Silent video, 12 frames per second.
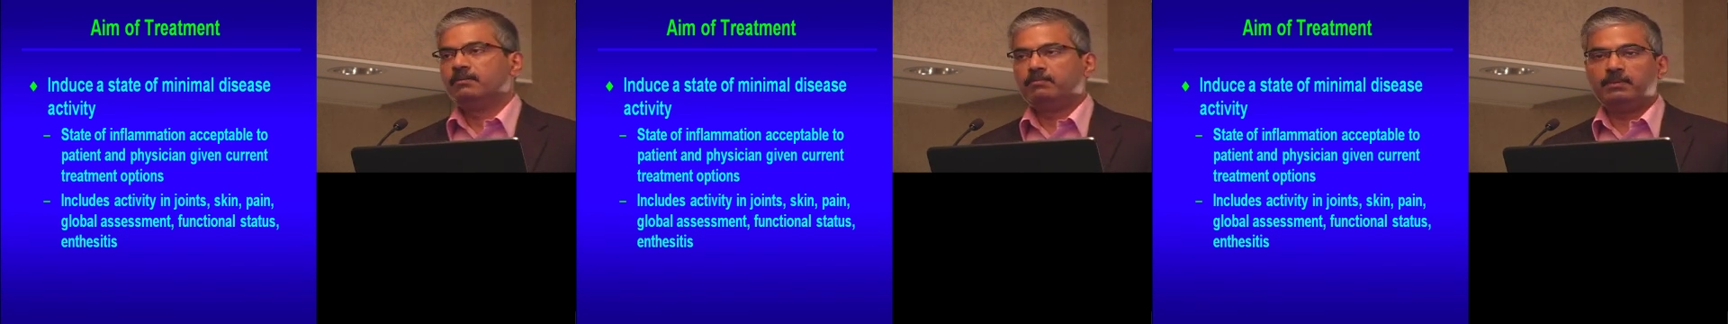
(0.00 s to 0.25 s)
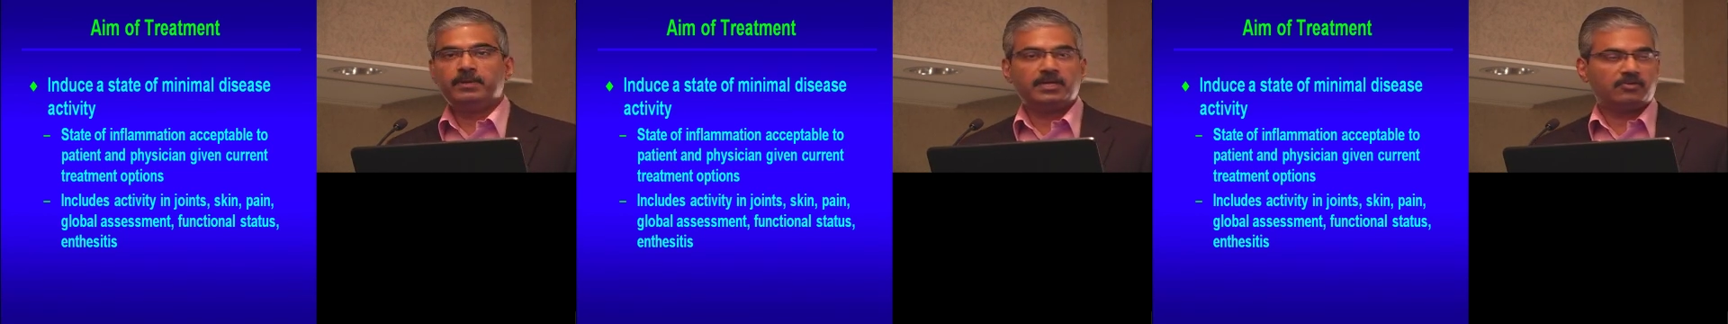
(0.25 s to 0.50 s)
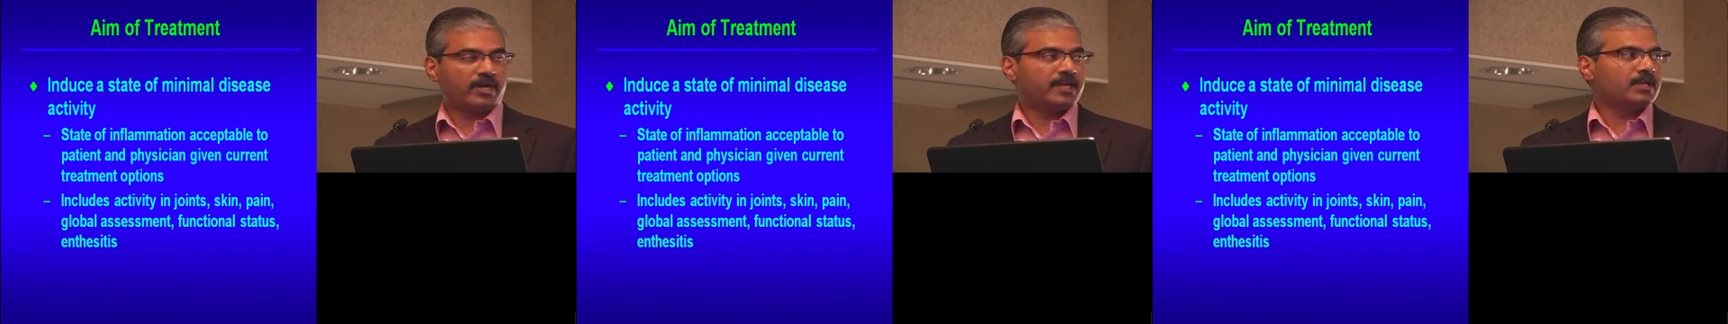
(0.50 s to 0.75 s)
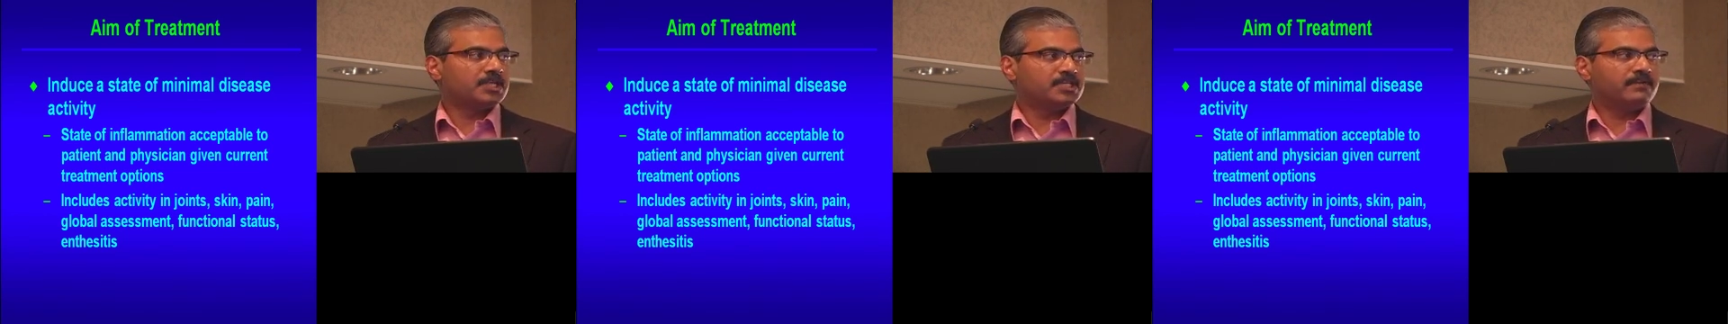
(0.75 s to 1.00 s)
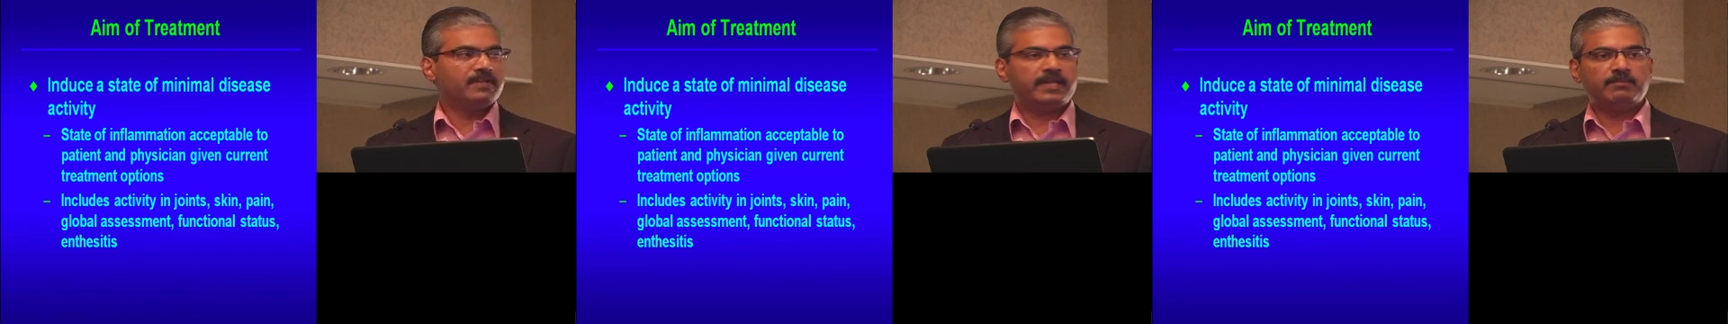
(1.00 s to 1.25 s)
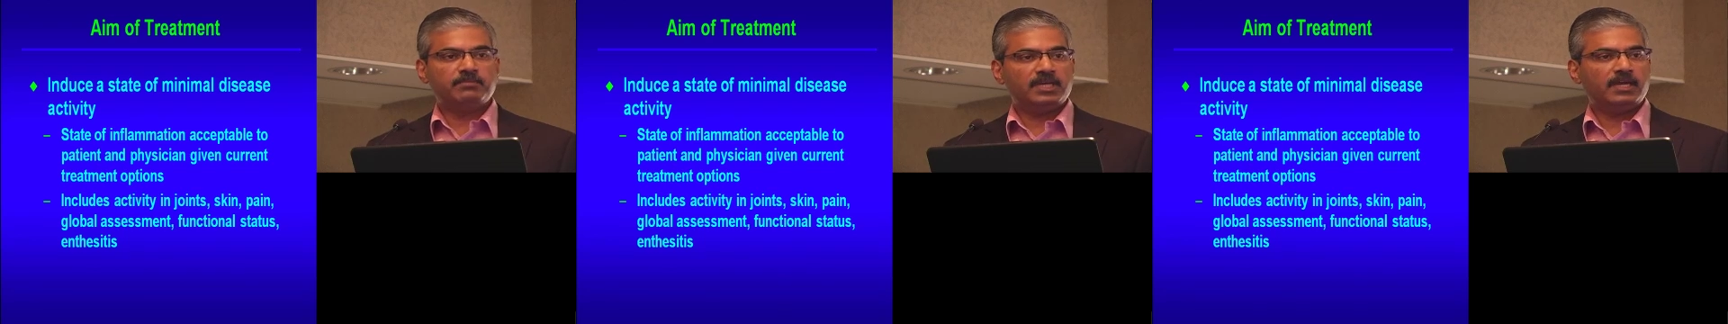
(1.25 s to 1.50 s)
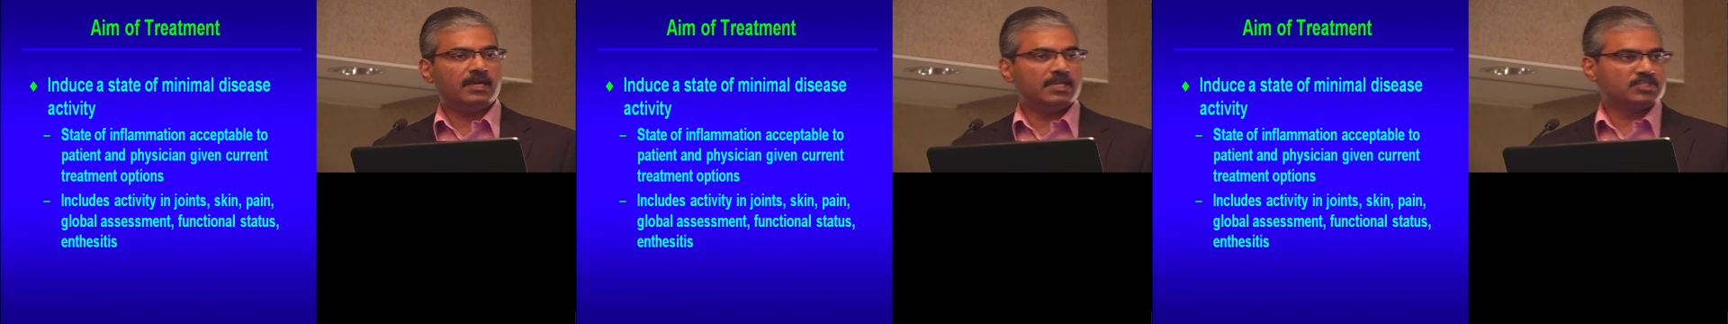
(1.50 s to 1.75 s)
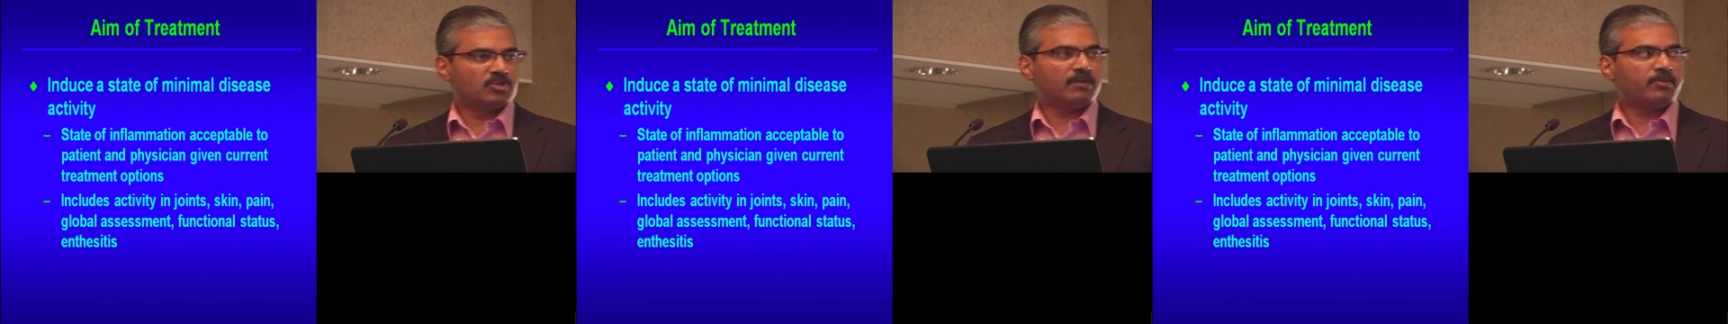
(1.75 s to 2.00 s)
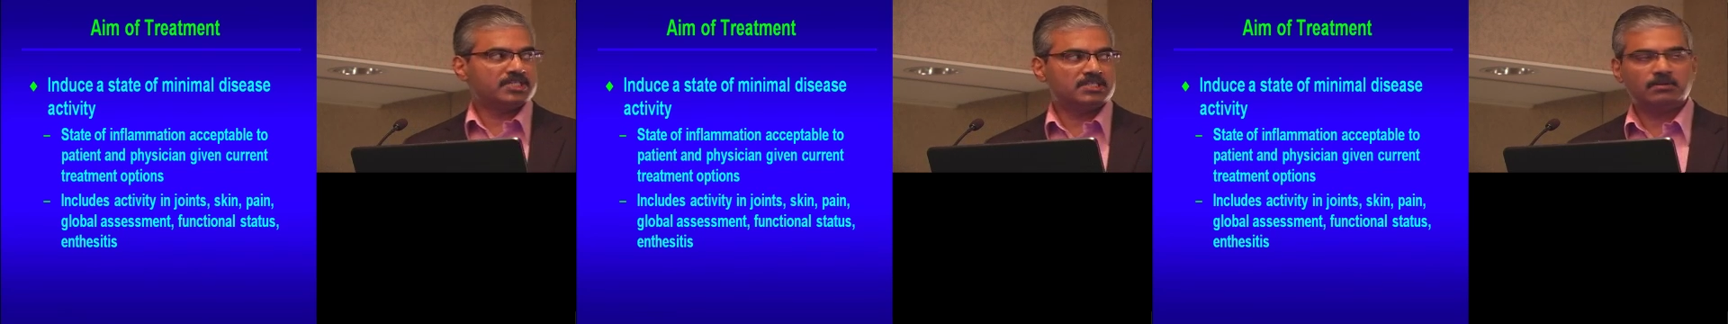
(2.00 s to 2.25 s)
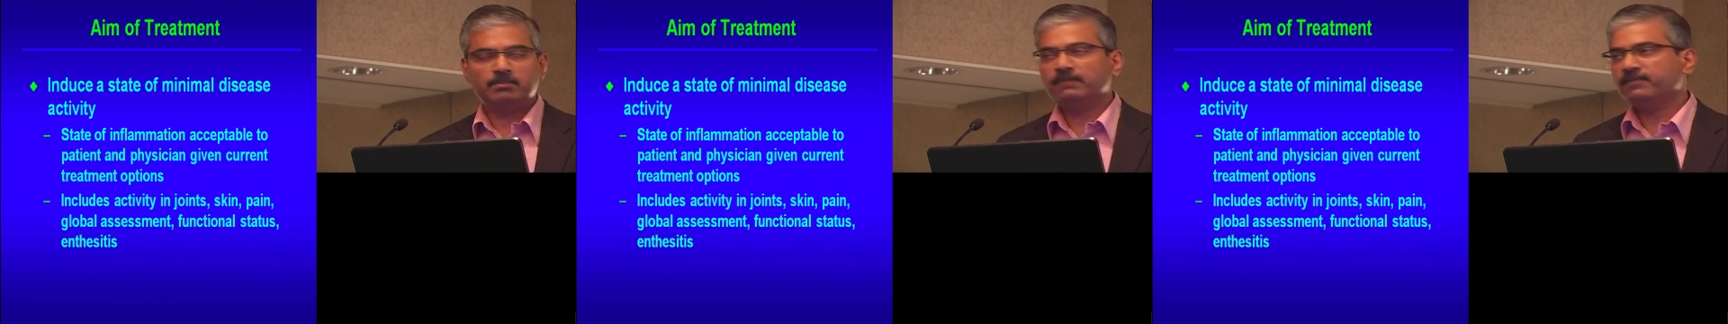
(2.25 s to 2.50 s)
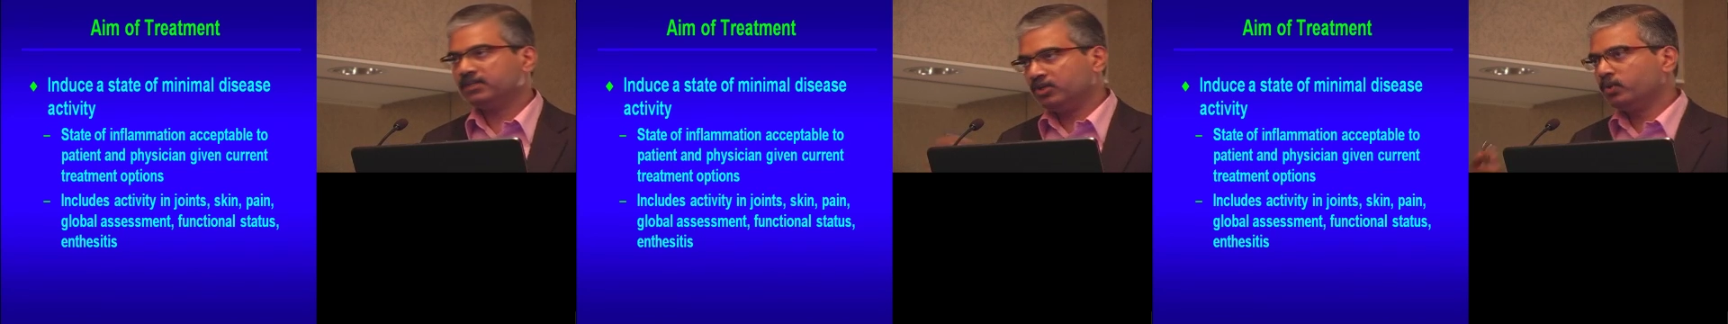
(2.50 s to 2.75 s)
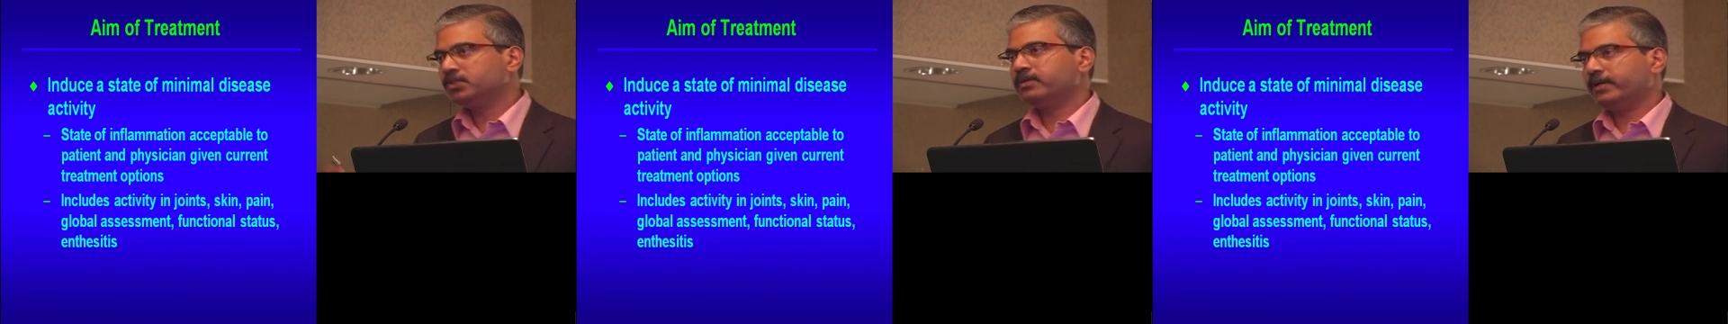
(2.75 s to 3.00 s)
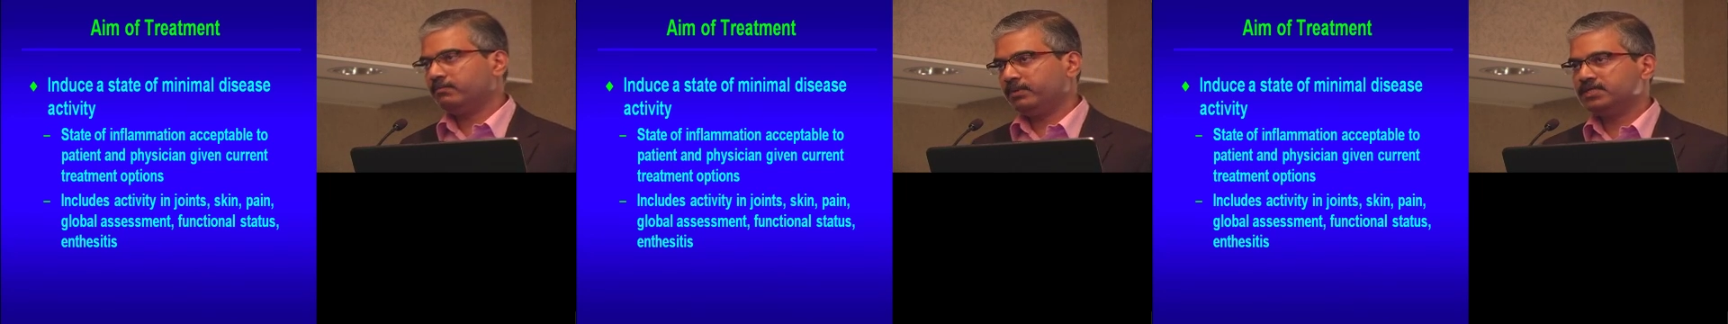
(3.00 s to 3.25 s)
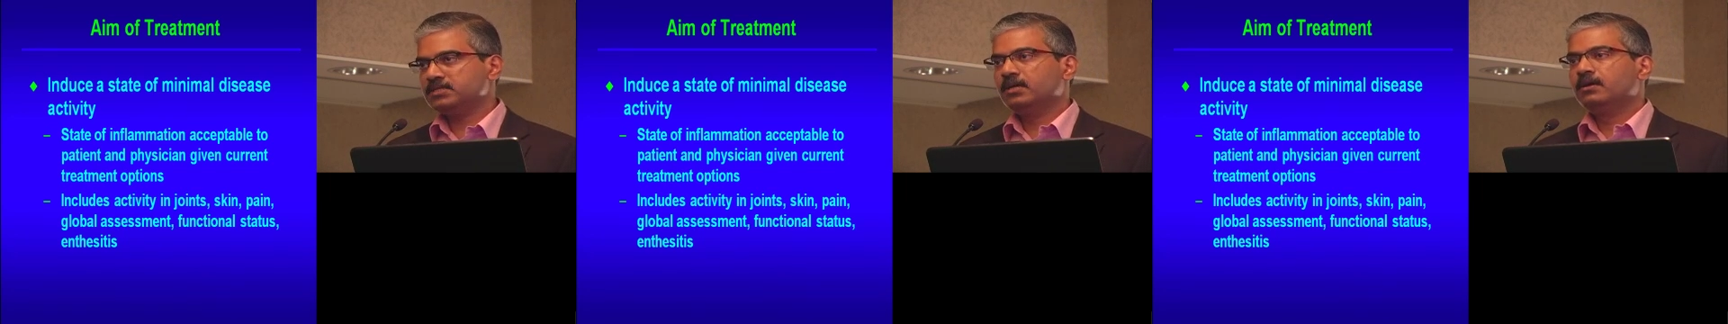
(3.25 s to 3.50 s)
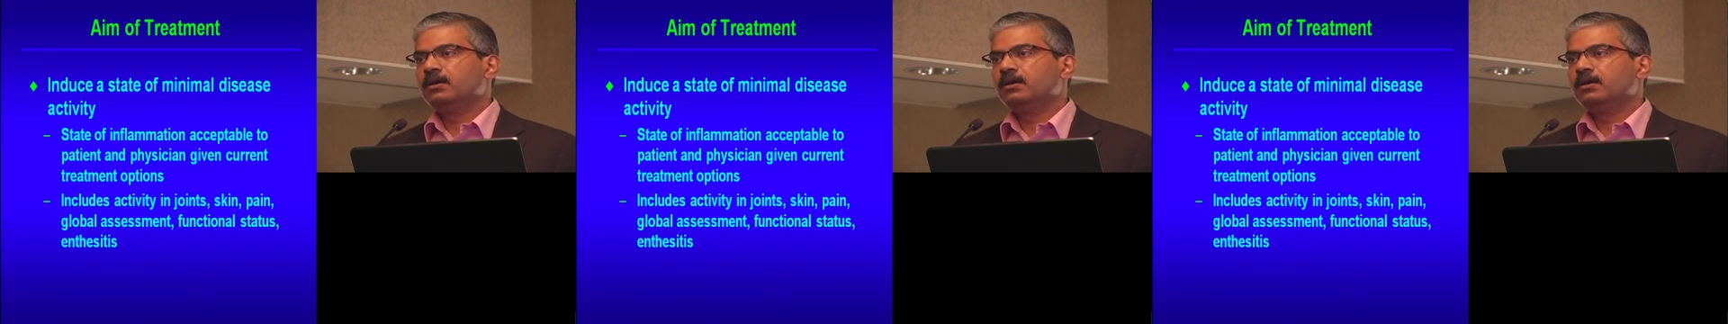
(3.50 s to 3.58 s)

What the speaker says: maybe achieving an MDA is not possible. But with newer therapies,